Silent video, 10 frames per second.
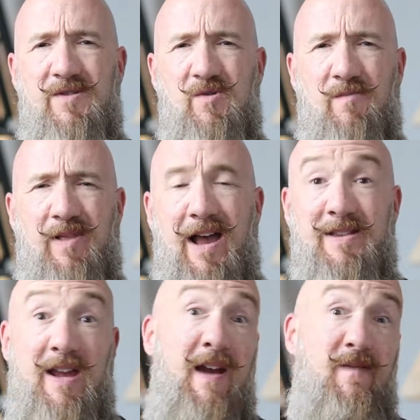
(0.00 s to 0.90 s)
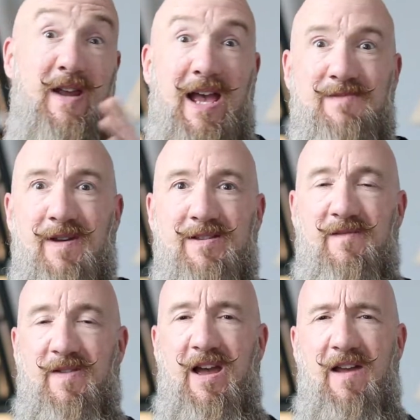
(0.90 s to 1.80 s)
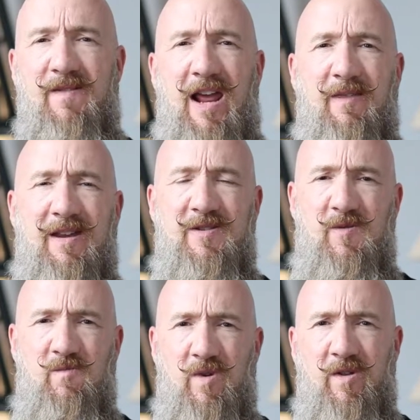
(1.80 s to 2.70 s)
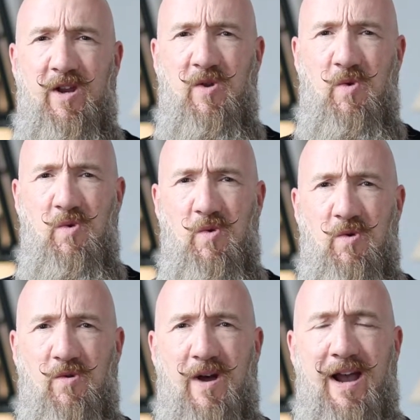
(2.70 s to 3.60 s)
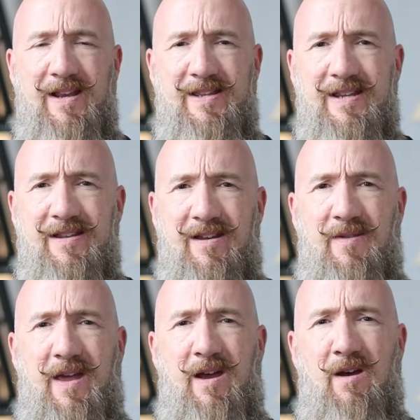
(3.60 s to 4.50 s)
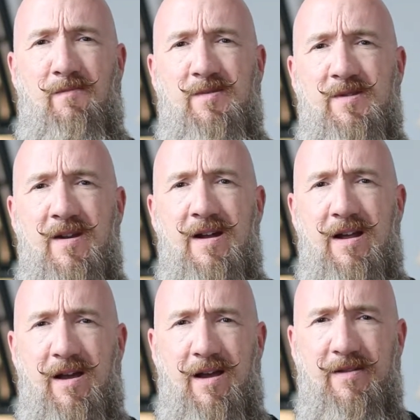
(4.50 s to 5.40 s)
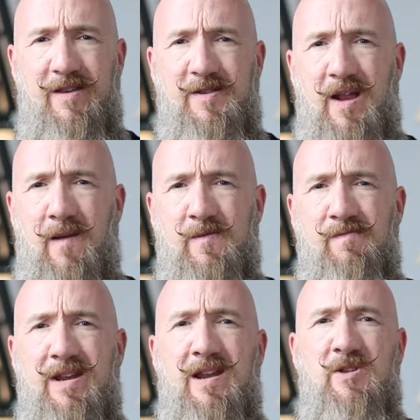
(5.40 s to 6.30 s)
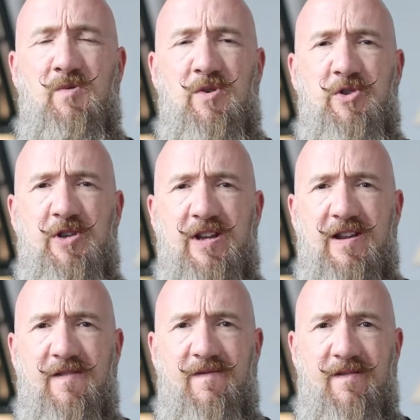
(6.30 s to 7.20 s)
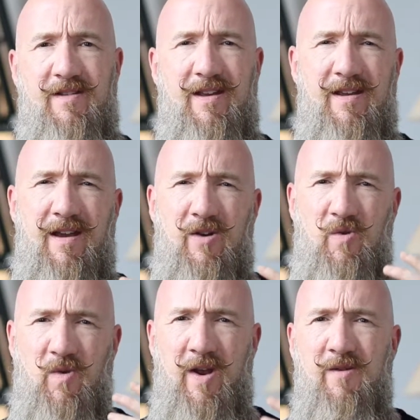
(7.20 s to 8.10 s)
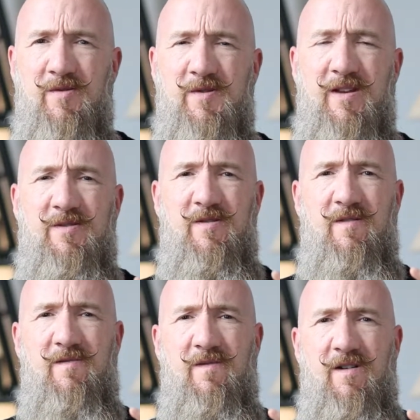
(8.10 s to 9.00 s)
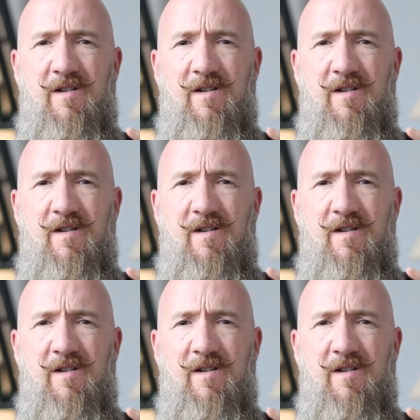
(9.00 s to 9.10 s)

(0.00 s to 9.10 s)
apply to every aspect of life, and I think it's a really cool idea that helps. At least it helps me to achieve a greater sense of